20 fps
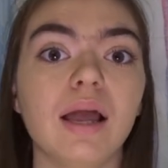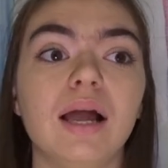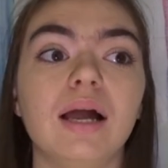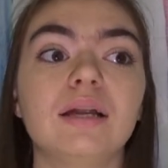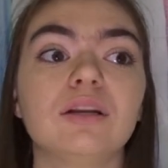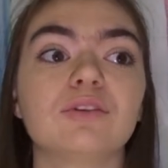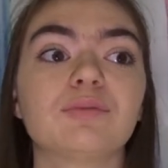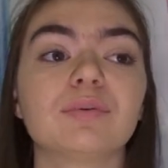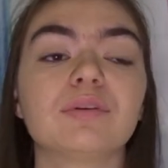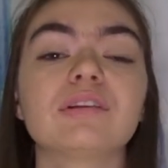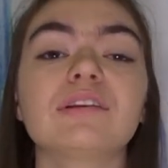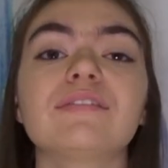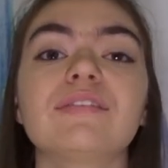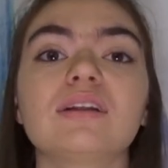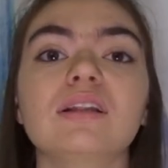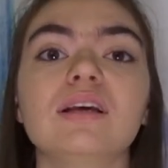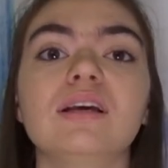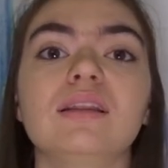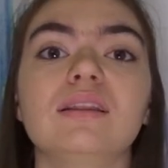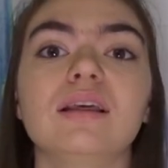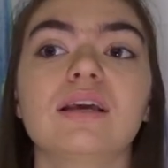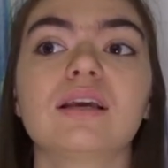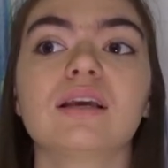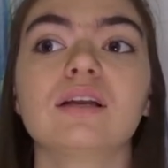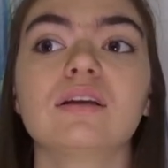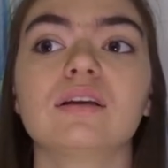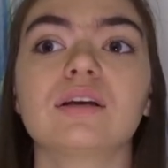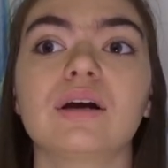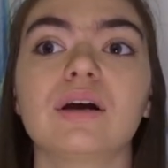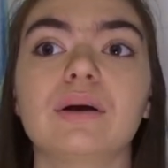and specifically, they
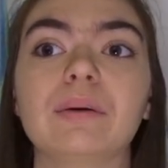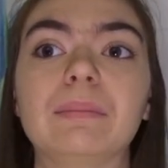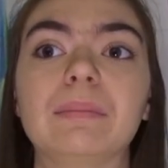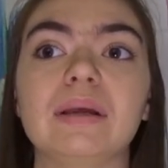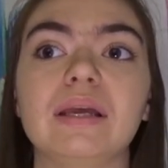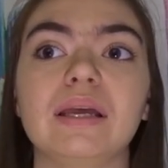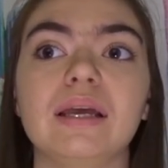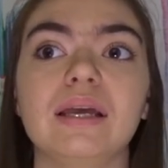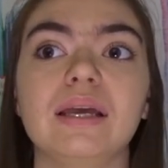can come